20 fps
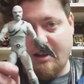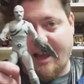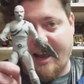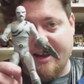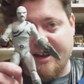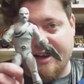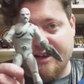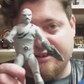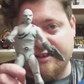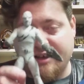
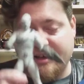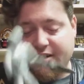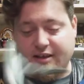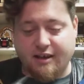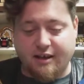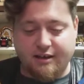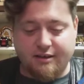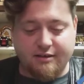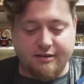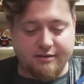8 out of 10,
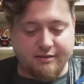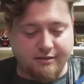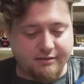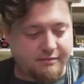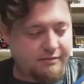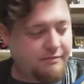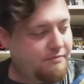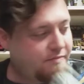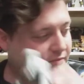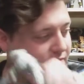guys.
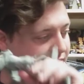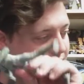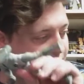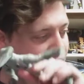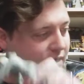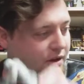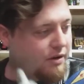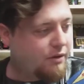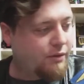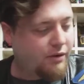
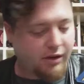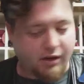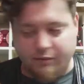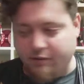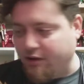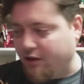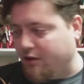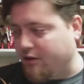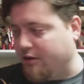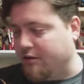Really,
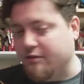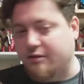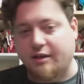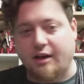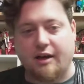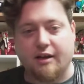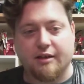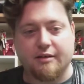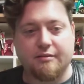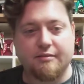really good and
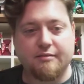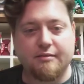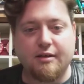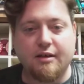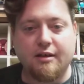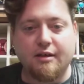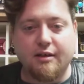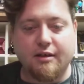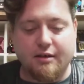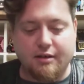solid.
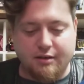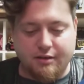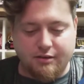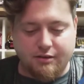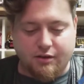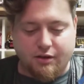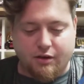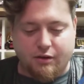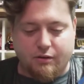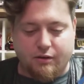
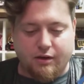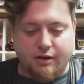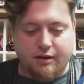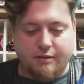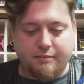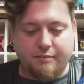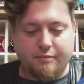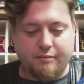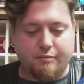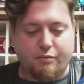
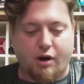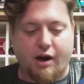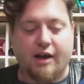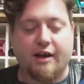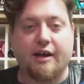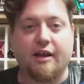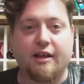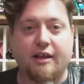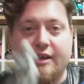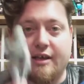So,
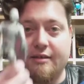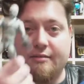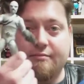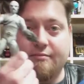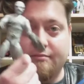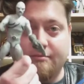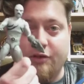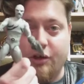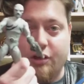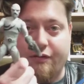Brian Elliott,
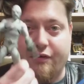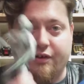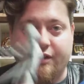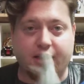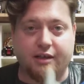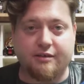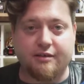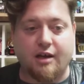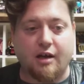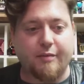look for
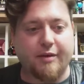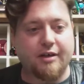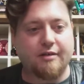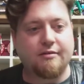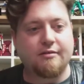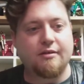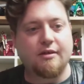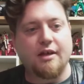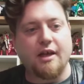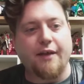this
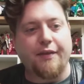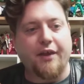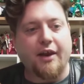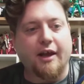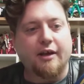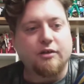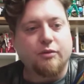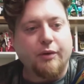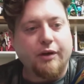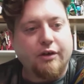coming in the
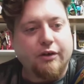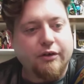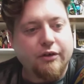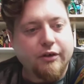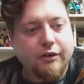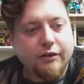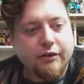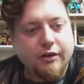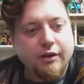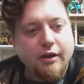next week or
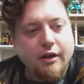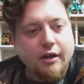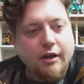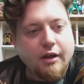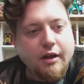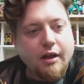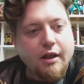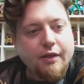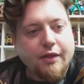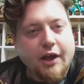two.
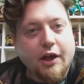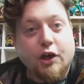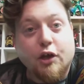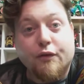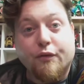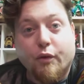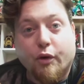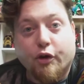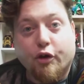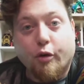Thank
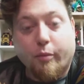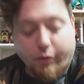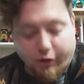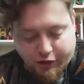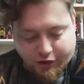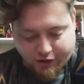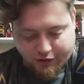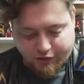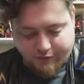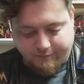you for your
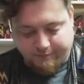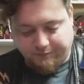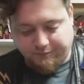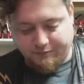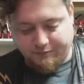purchase.